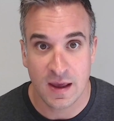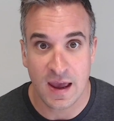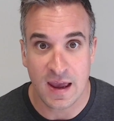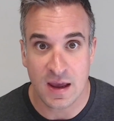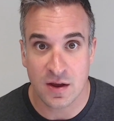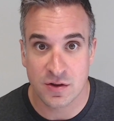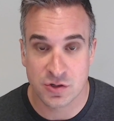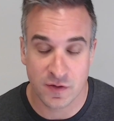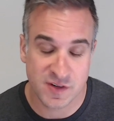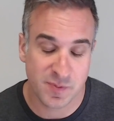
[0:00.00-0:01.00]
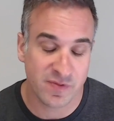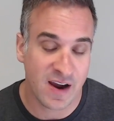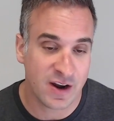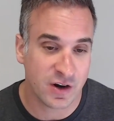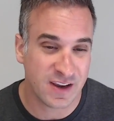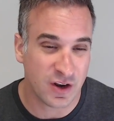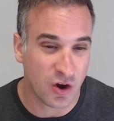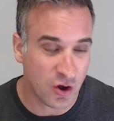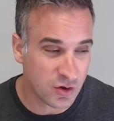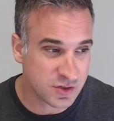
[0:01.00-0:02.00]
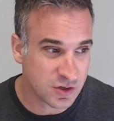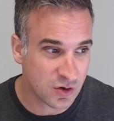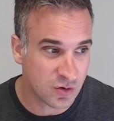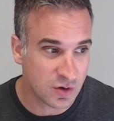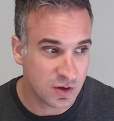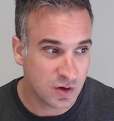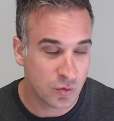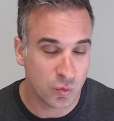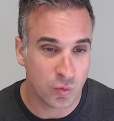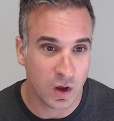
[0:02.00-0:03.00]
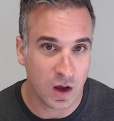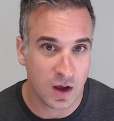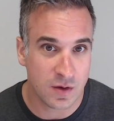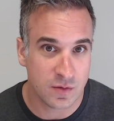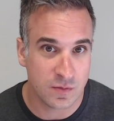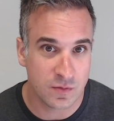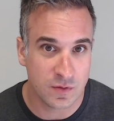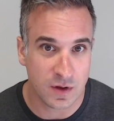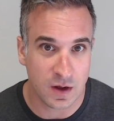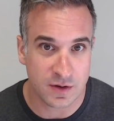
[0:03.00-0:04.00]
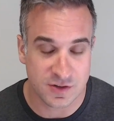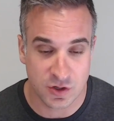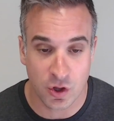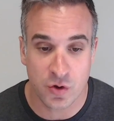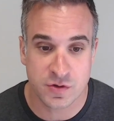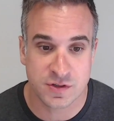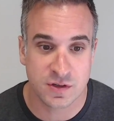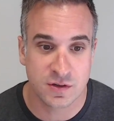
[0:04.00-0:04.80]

A service provider can also disclose